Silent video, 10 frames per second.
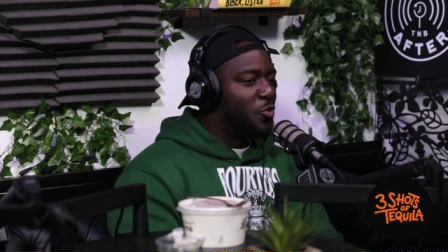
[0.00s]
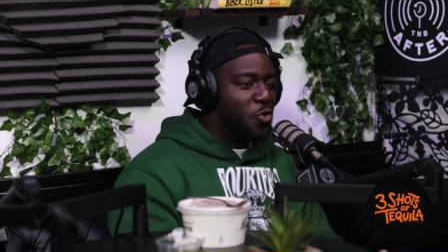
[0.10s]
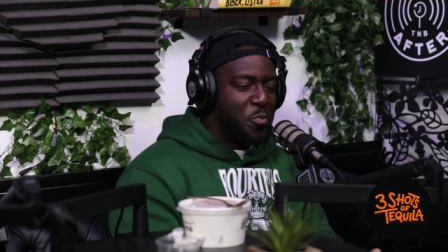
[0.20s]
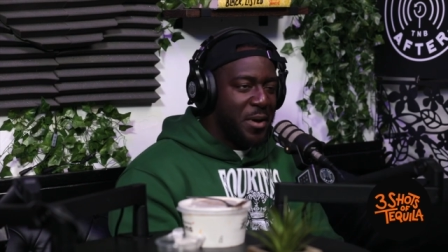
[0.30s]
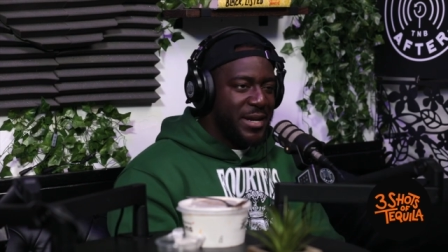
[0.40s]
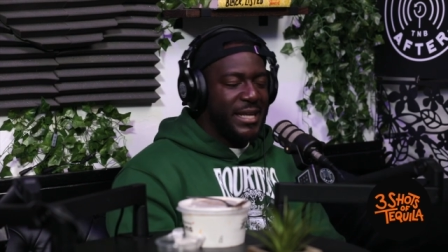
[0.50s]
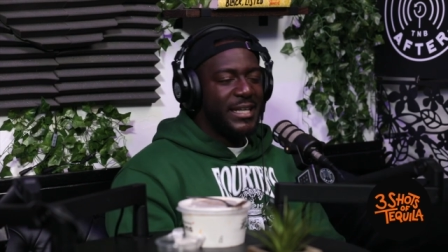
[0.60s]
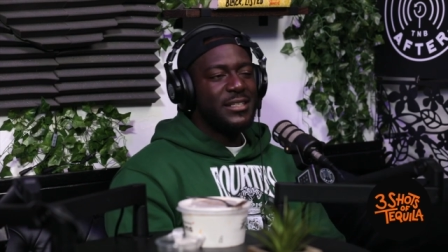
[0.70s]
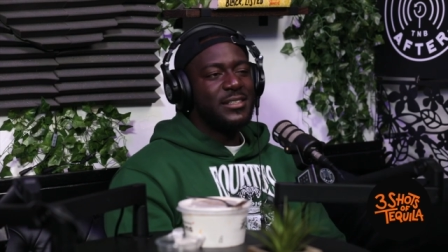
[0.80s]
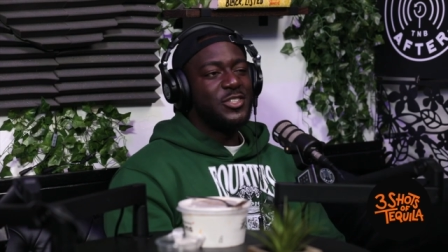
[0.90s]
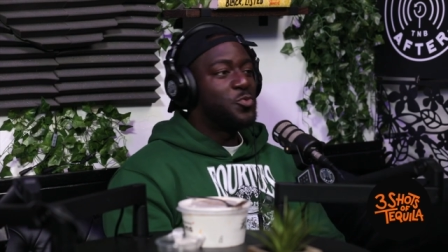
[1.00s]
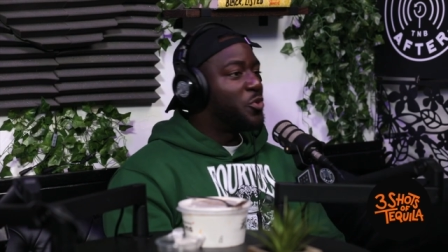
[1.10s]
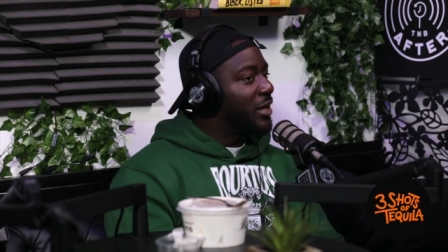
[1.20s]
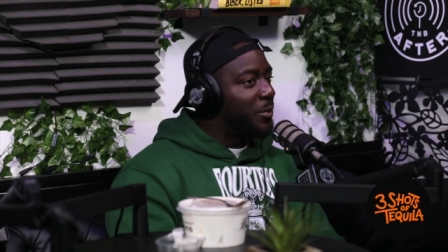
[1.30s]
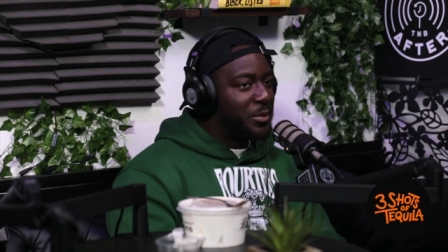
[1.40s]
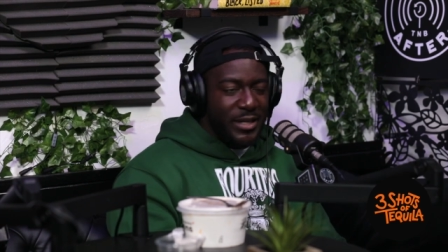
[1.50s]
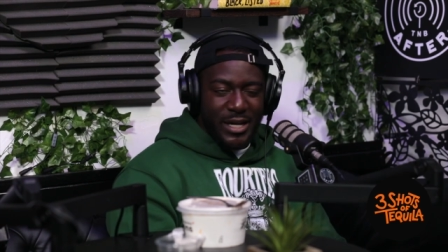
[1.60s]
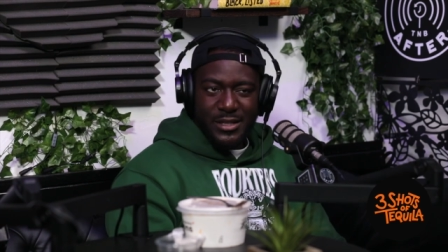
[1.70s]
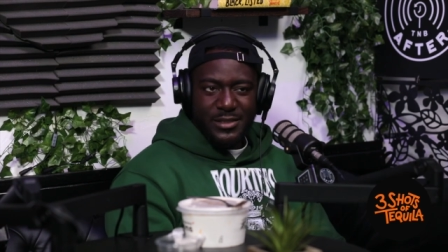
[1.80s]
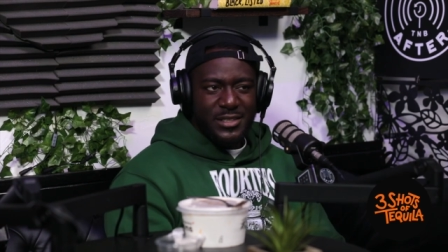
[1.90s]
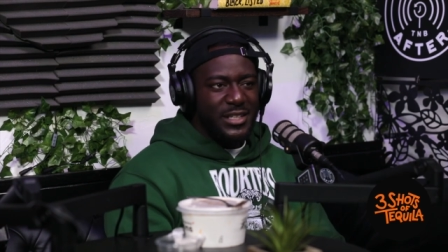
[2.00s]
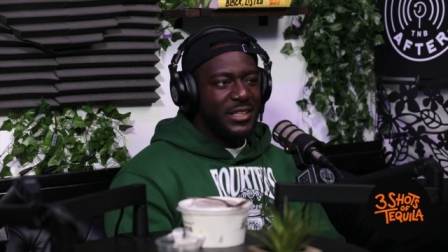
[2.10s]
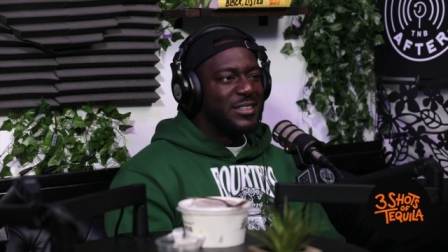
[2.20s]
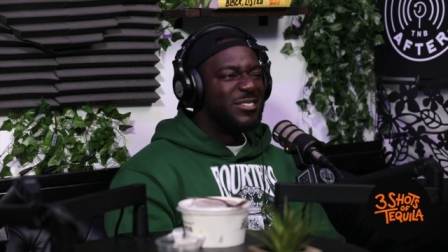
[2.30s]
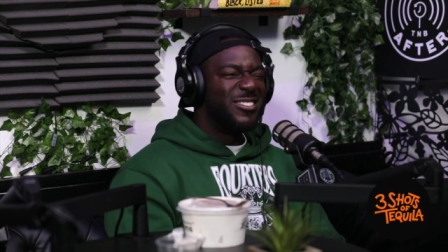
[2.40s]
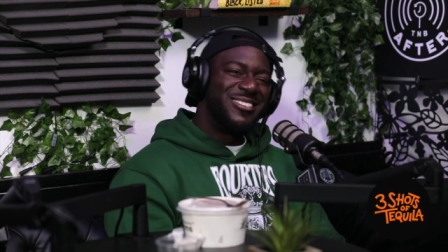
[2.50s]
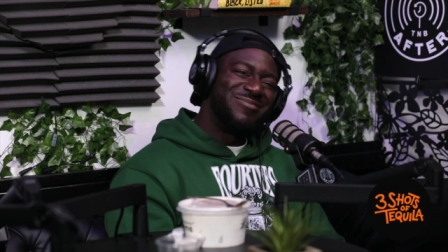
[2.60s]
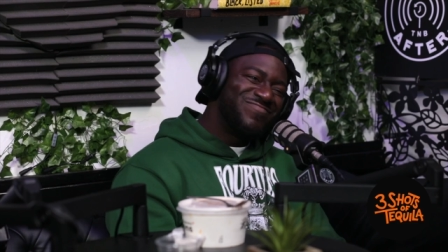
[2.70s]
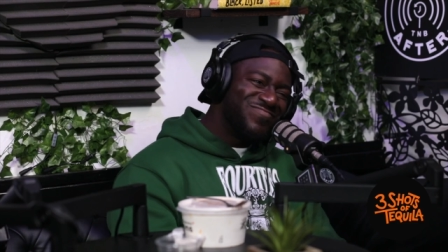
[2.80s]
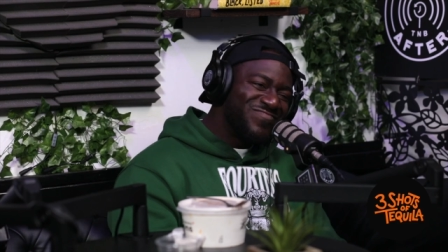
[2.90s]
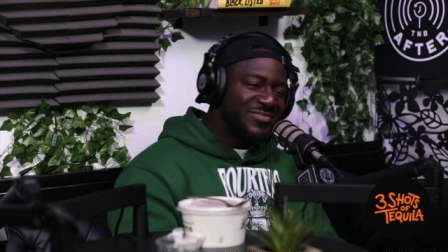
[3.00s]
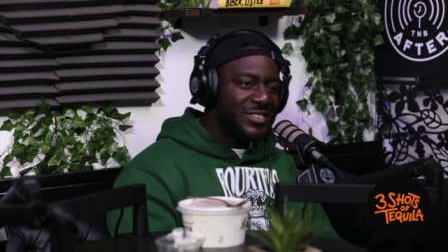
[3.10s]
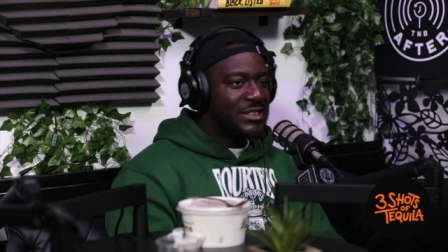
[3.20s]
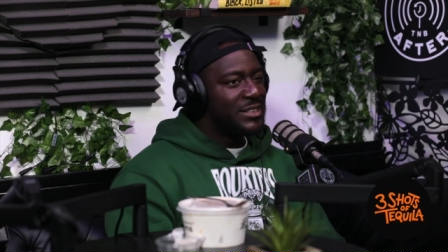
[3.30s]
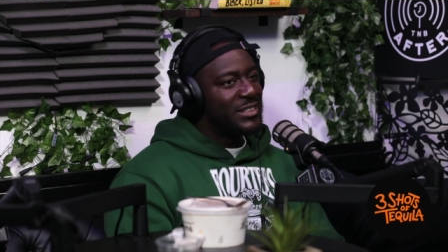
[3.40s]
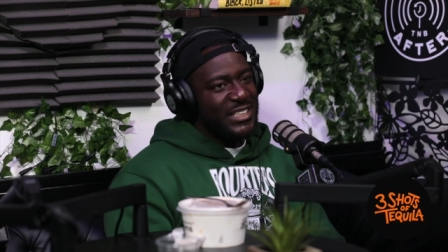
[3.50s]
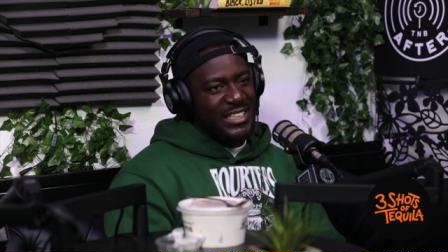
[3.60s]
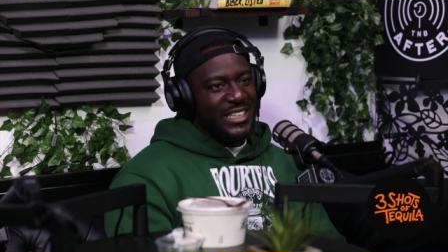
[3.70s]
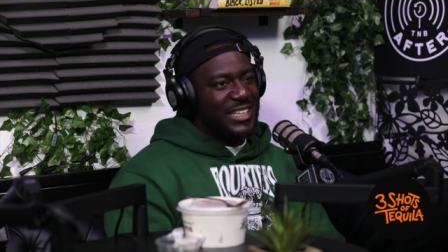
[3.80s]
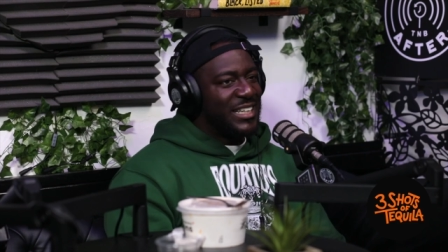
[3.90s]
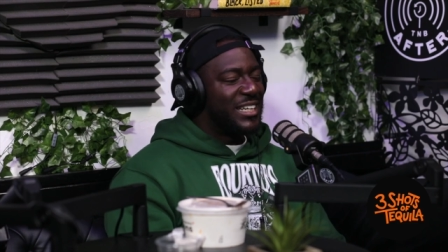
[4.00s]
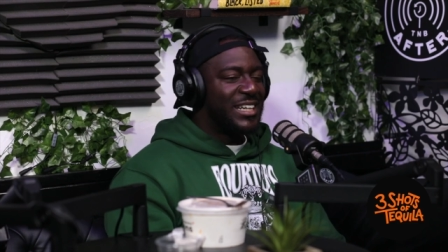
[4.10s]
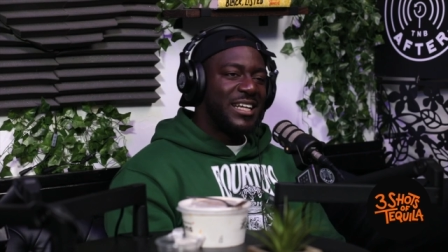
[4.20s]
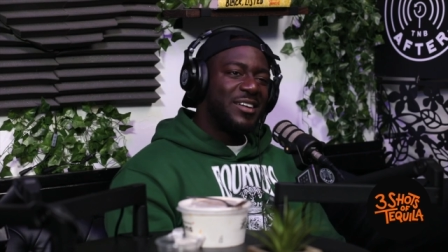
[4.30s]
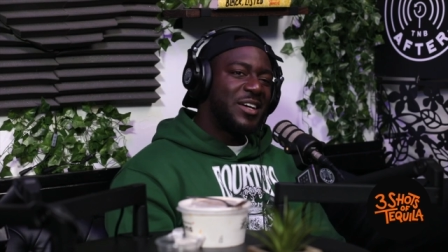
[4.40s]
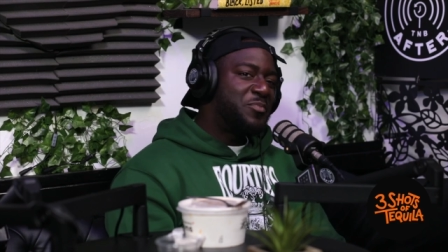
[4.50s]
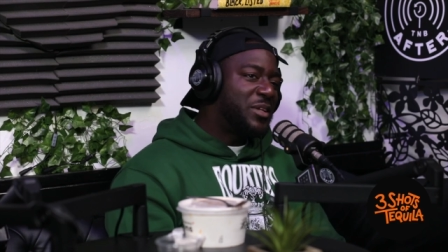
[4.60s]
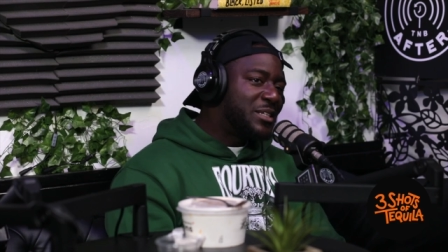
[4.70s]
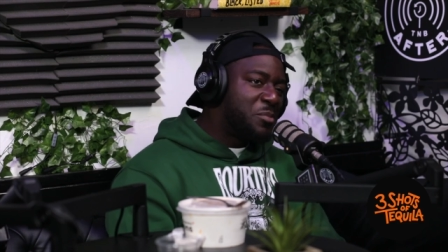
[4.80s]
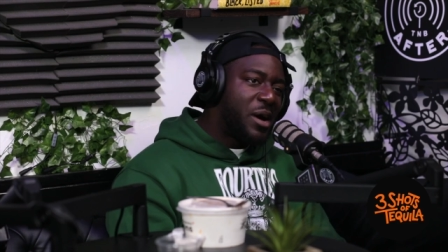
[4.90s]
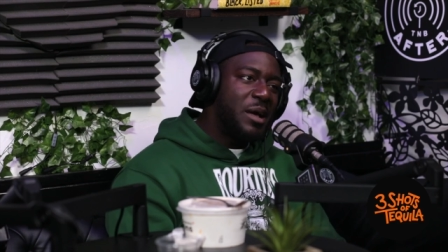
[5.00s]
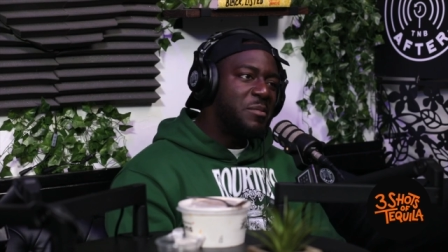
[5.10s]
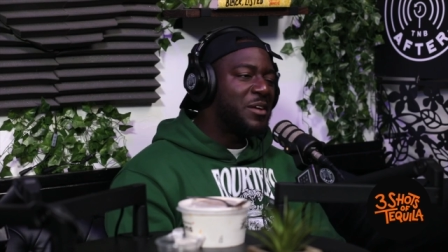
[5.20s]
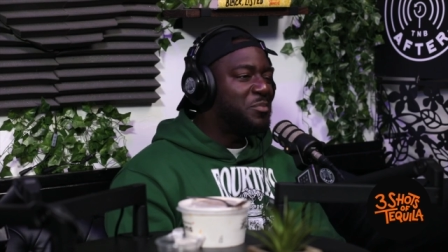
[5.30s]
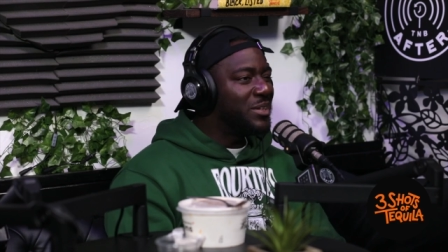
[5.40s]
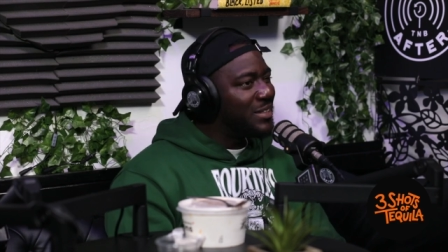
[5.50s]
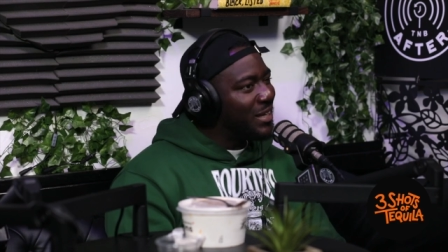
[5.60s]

All but naked, just walking up and down. Hmm, I've been to Miami. I've been to